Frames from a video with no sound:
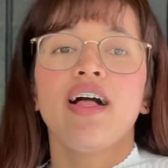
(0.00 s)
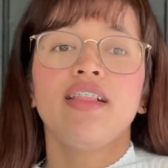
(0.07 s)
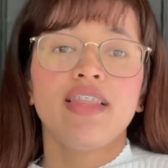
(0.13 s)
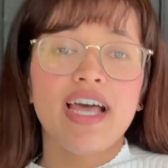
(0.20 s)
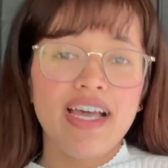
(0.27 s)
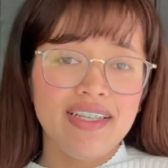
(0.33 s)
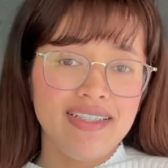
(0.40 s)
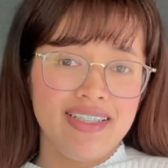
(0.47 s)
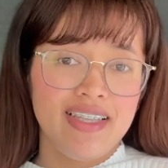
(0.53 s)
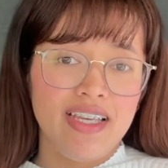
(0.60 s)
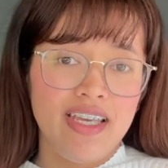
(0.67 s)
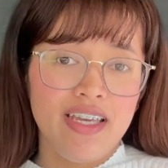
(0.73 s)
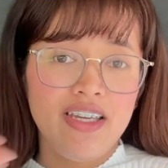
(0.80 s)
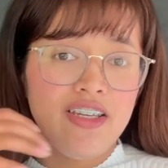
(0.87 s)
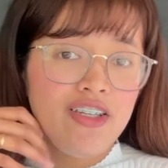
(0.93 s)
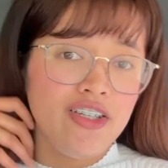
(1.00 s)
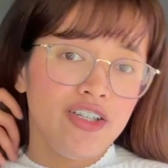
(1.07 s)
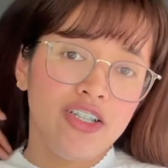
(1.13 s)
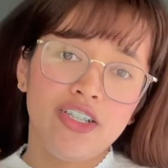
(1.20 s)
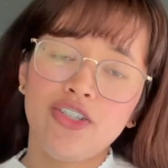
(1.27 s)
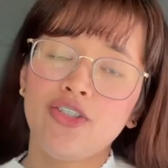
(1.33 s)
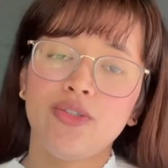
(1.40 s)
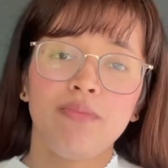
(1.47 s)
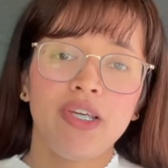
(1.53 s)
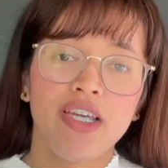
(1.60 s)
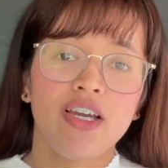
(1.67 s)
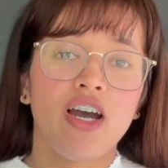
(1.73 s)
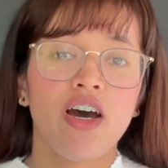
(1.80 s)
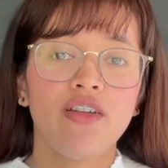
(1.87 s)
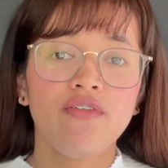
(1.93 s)
Lastly, you need to be
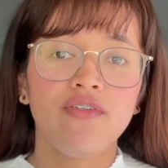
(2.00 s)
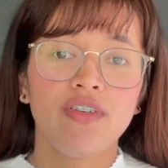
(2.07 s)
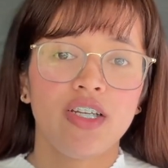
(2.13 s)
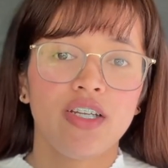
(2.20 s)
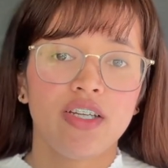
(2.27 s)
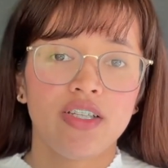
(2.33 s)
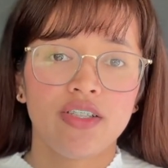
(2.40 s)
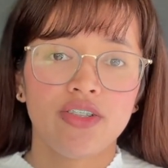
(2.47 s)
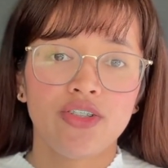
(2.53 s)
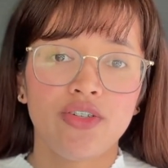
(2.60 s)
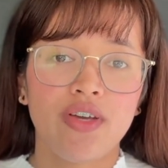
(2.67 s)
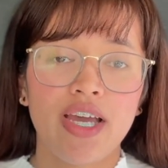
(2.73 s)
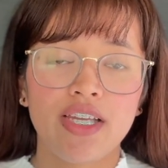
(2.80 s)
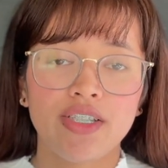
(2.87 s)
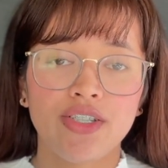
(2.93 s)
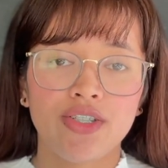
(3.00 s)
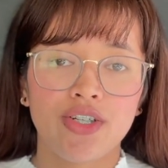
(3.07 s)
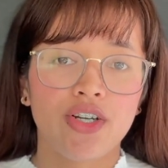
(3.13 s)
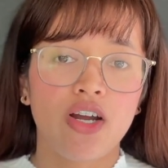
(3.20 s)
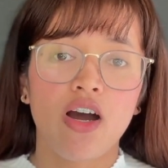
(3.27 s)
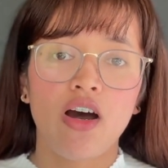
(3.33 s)
confident to answer